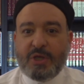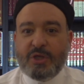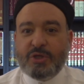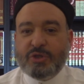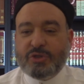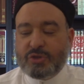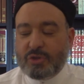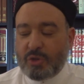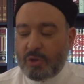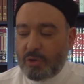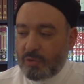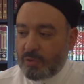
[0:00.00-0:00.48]

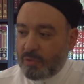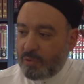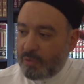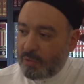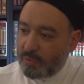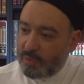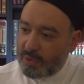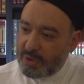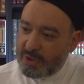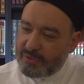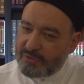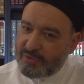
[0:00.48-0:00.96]
So
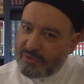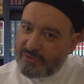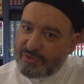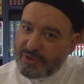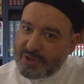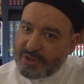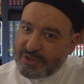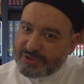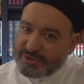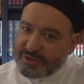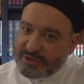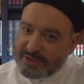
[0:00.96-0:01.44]
one of the
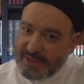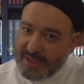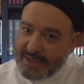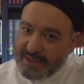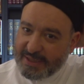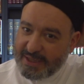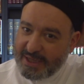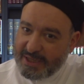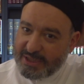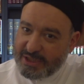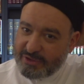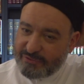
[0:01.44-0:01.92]
things that
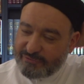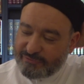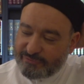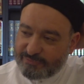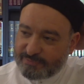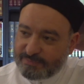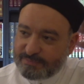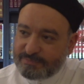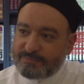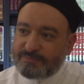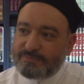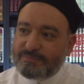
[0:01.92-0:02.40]
kind of
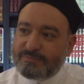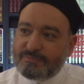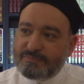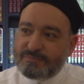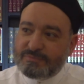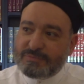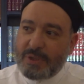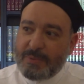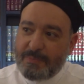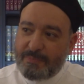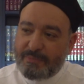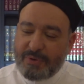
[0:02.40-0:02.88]

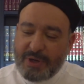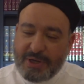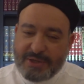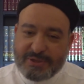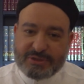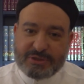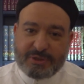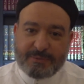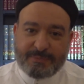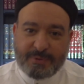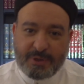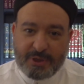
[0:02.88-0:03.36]

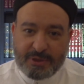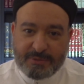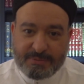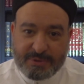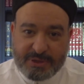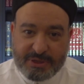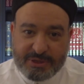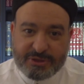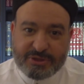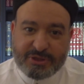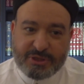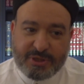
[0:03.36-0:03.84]
impressed upon
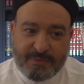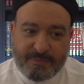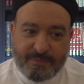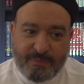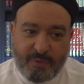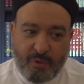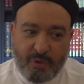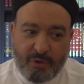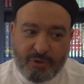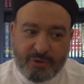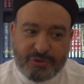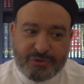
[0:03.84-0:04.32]
me is the
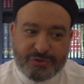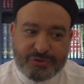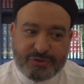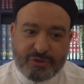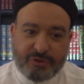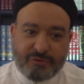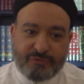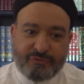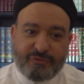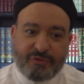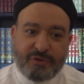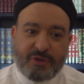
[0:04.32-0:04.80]
importance
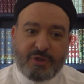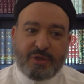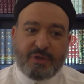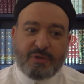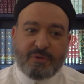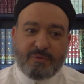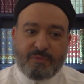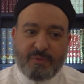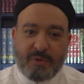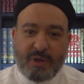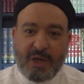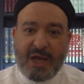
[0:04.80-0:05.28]
of
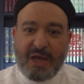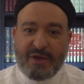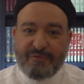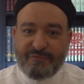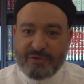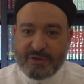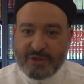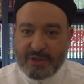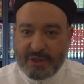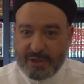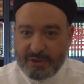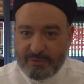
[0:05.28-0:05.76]

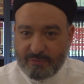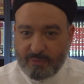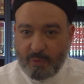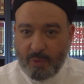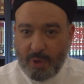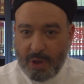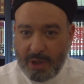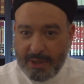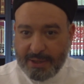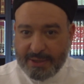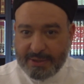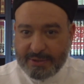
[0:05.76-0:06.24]
having a
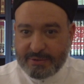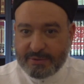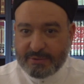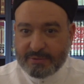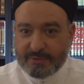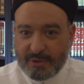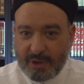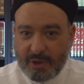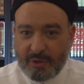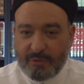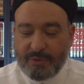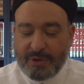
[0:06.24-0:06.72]
wide
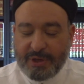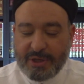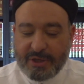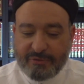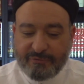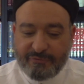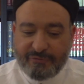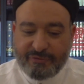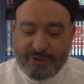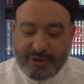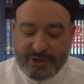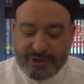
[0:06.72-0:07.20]
array
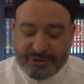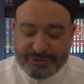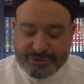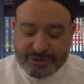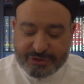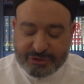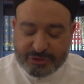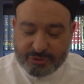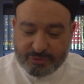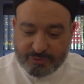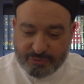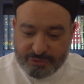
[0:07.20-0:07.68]
of things
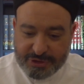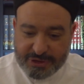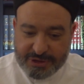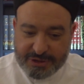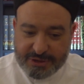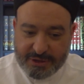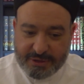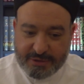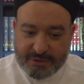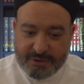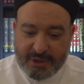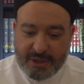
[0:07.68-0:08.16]
that you
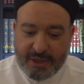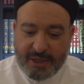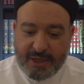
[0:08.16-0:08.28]
read and